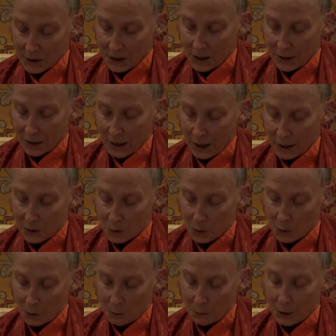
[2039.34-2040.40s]
son had
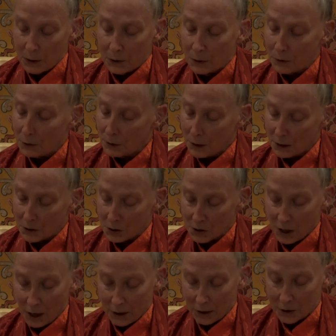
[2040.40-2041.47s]
to appear
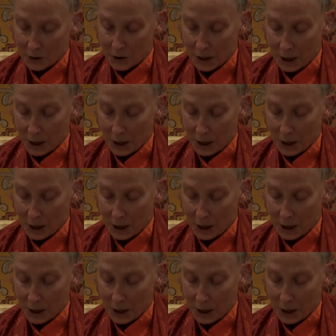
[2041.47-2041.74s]
astonished